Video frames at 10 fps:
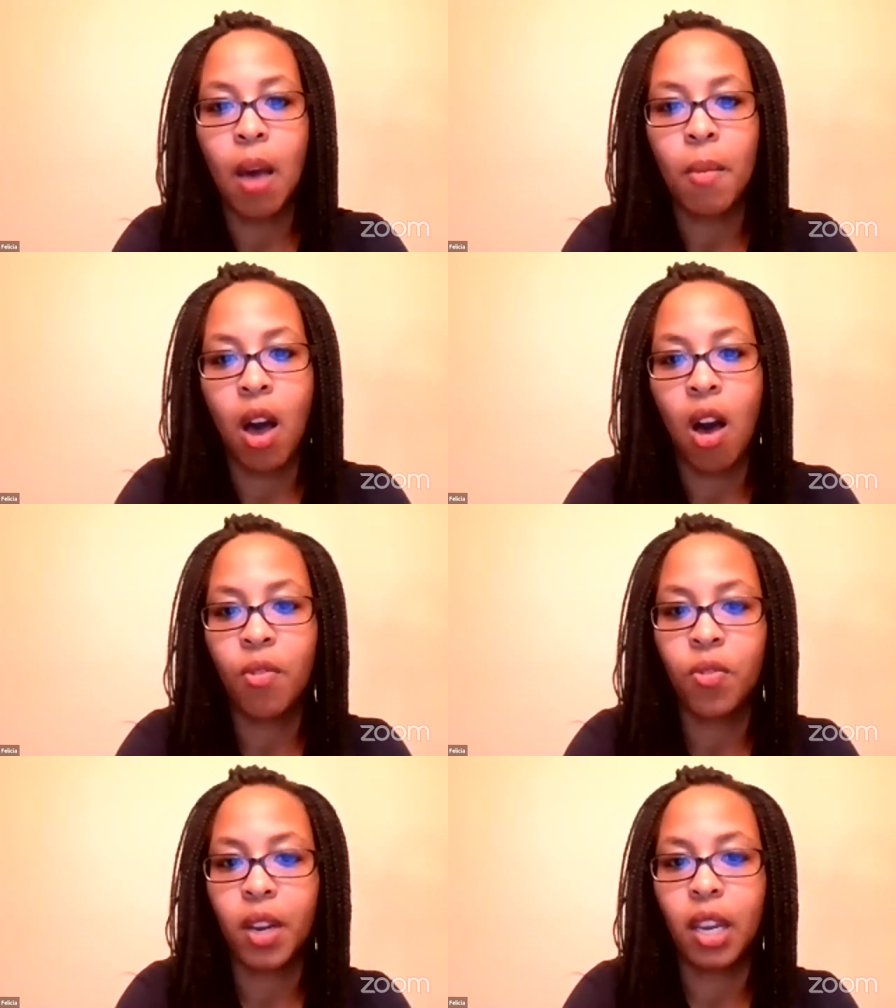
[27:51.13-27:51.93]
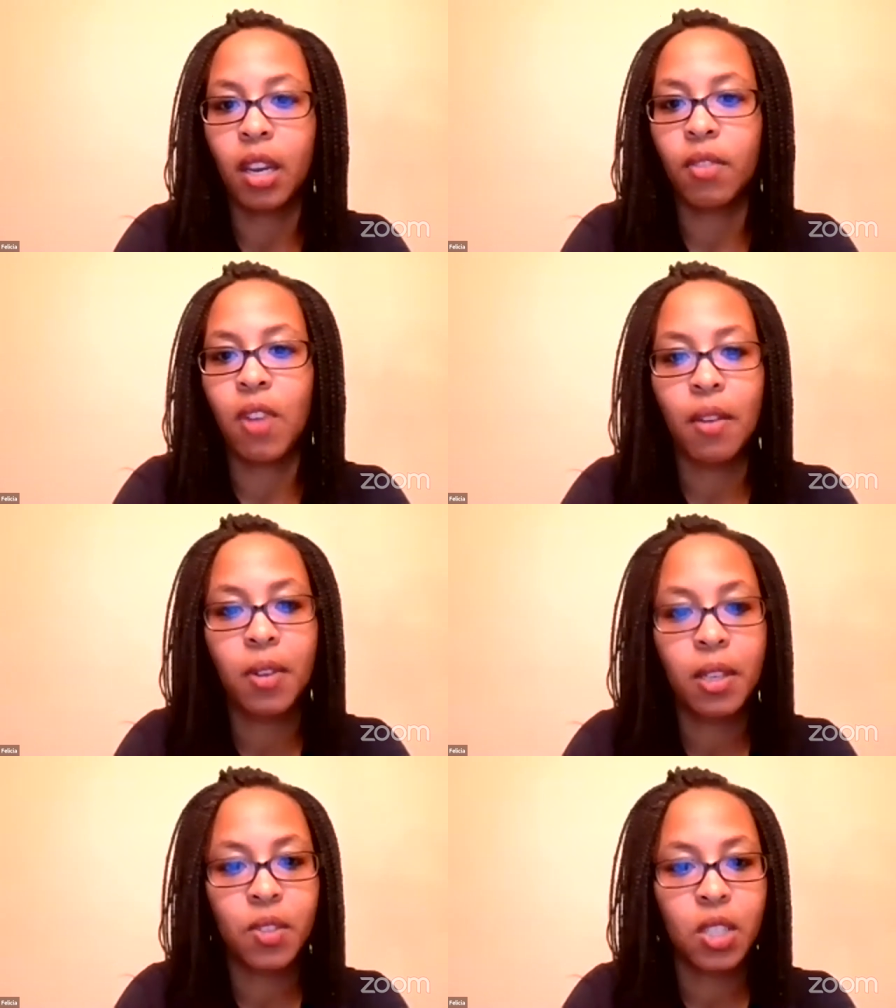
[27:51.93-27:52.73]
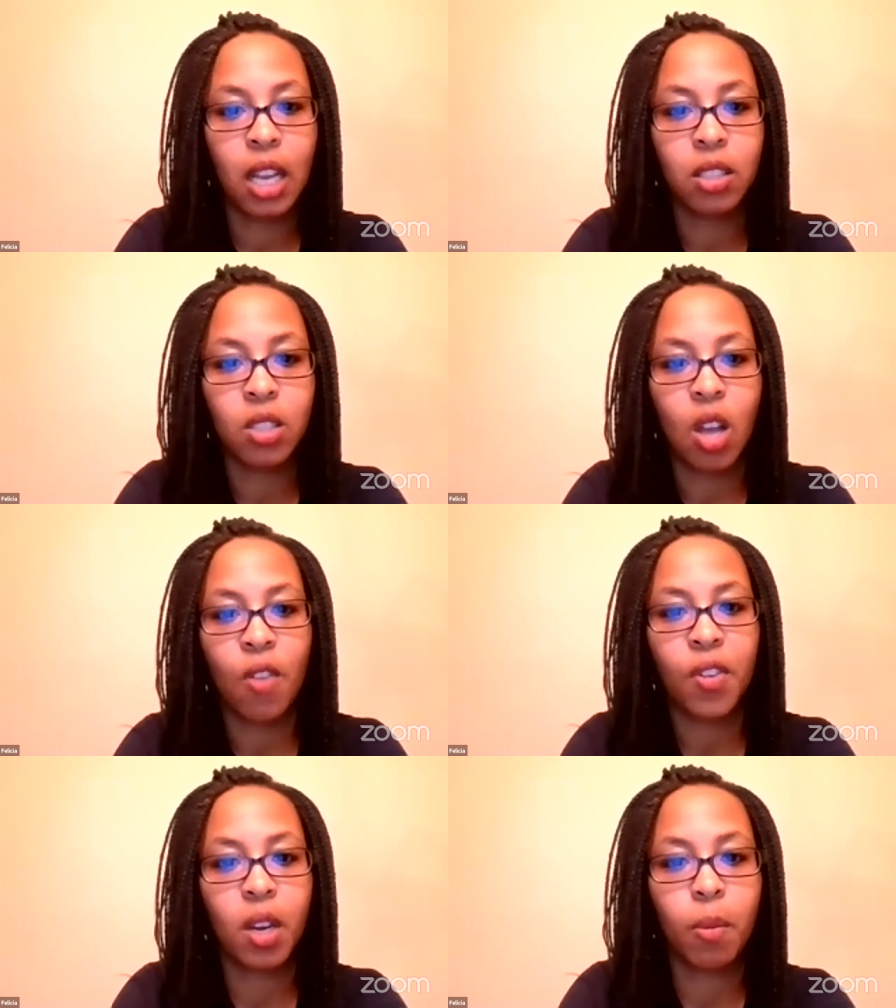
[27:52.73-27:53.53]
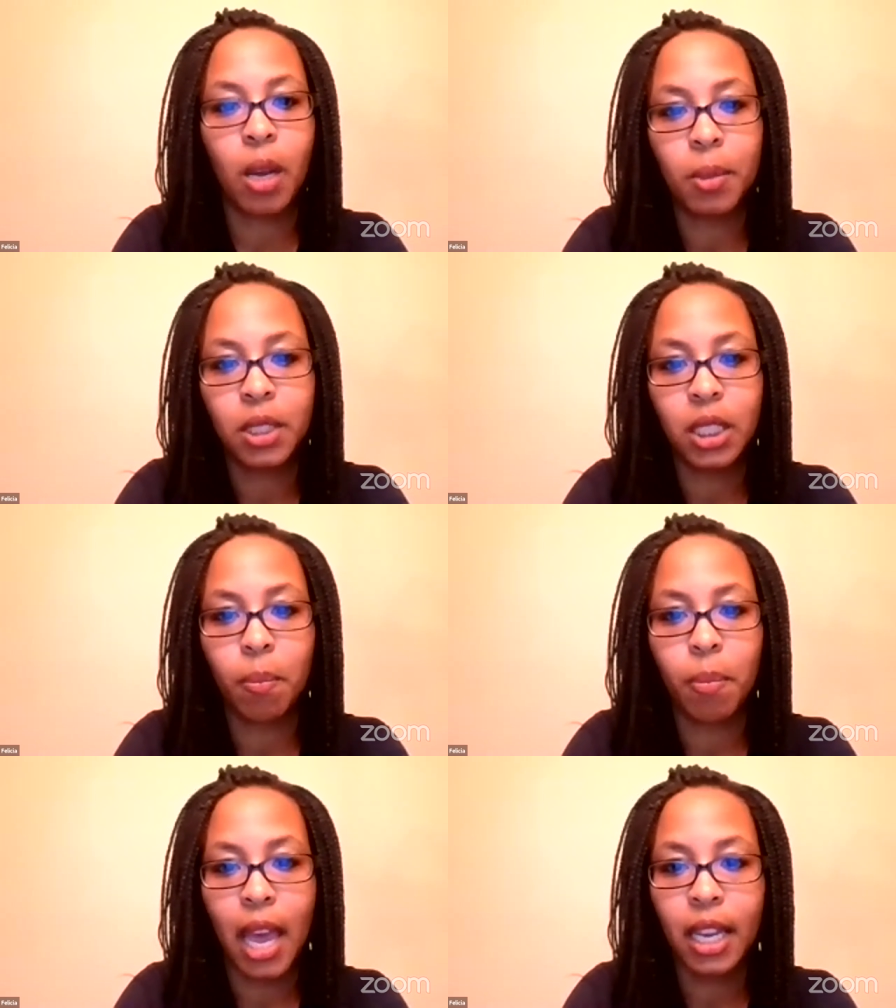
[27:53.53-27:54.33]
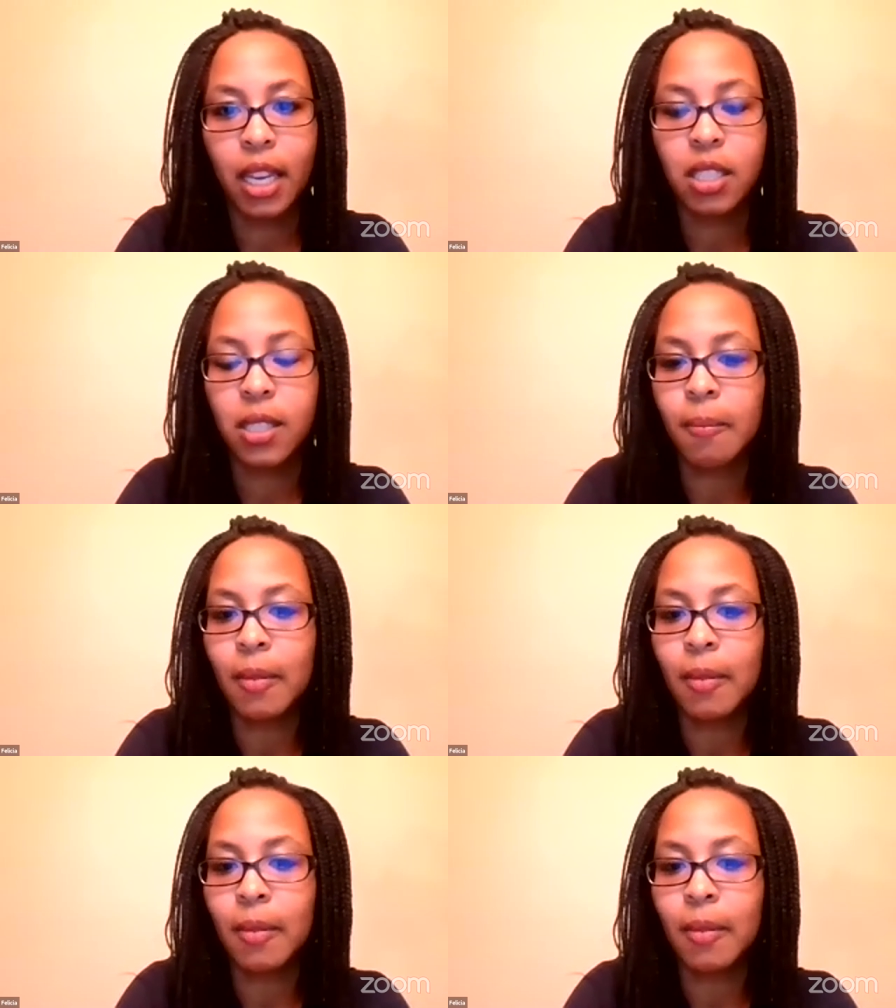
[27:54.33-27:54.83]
I'm offering $500 off of your publishing package.